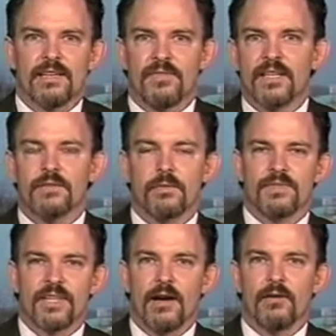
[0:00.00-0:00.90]
a defense of
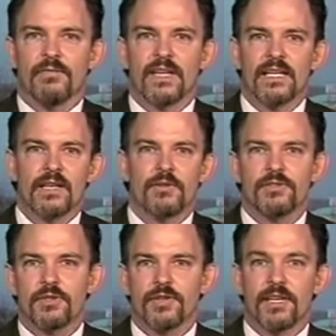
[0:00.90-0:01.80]
himself, and it's
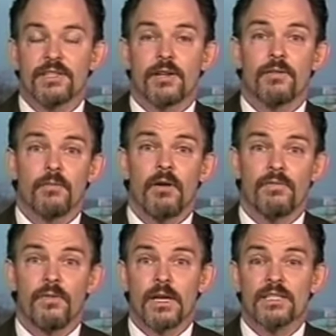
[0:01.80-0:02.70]
understood that it's going to uh,
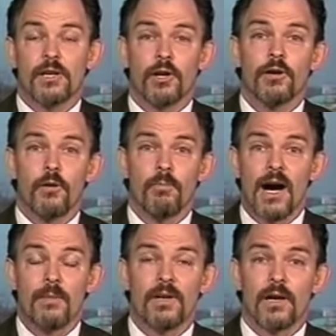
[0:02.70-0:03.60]
it's going to hurt
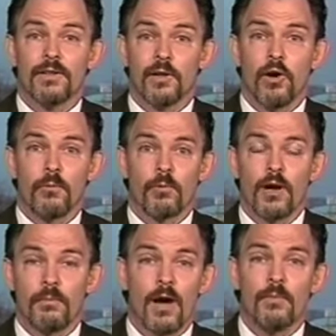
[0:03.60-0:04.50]
Obama in the long
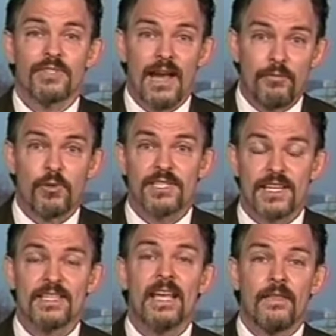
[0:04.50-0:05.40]
run. Almost everyone
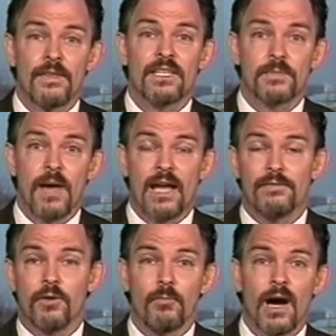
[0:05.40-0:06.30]
says this is
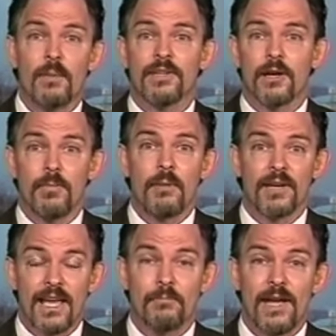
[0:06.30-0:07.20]
bad for Obama. The
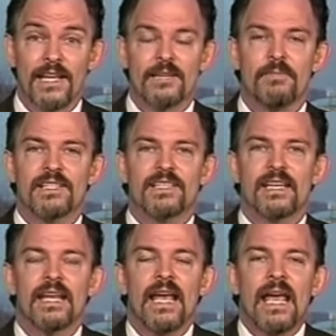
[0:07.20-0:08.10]
Obama campaign admits
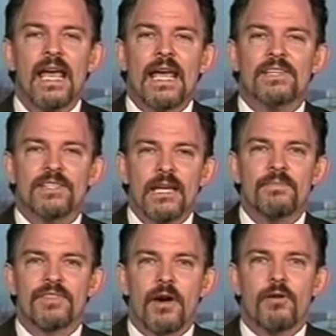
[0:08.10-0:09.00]
it. It
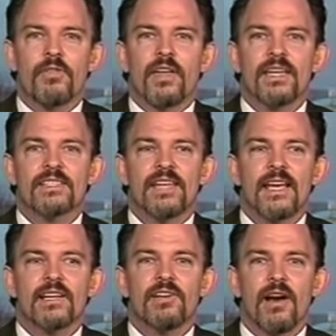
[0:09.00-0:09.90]
seems though that he's
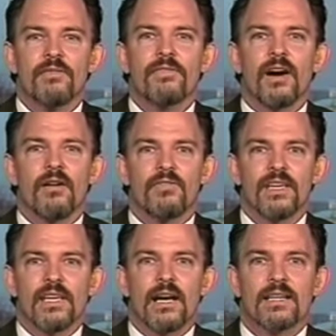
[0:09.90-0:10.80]
taken enough of
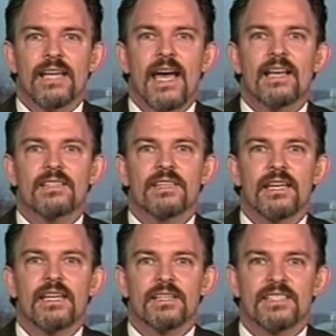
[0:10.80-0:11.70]
the attack
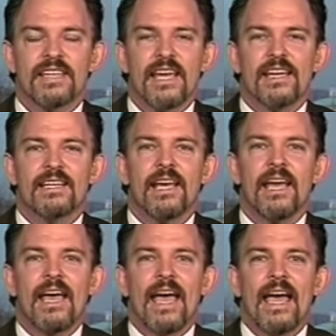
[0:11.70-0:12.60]
that he can stand
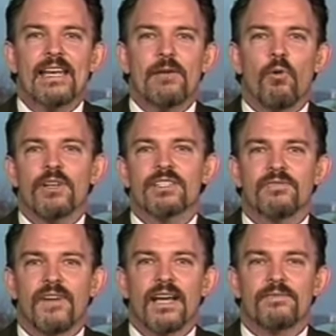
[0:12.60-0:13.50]
and he wants
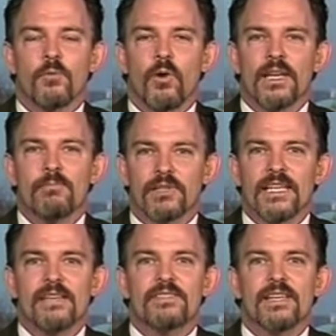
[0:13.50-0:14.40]
to fight for what he
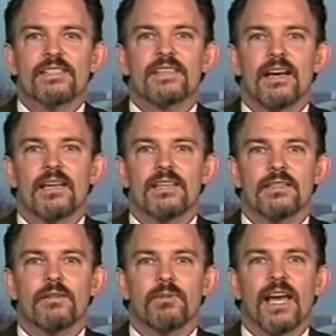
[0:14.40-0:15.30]
believes is uh,
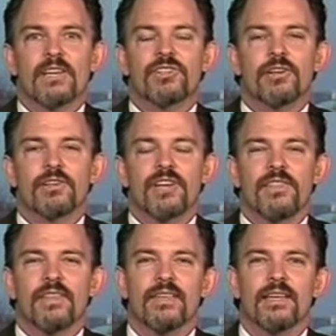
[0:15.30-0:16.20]
his, the black church.
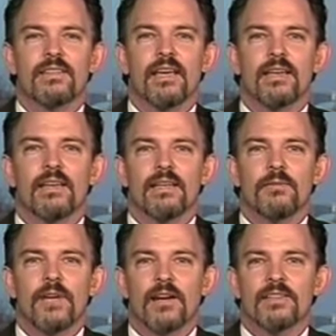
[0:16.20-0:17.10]
I think that, it, that,
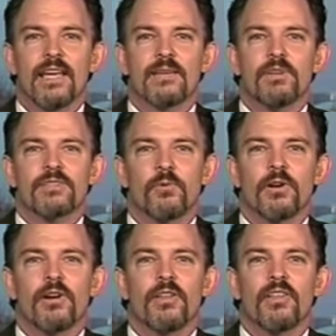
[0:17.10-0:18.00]
it, that, we ought to take him at his
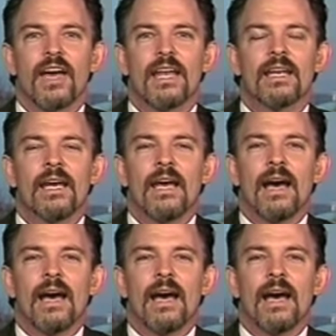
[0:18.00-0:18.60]
word on that.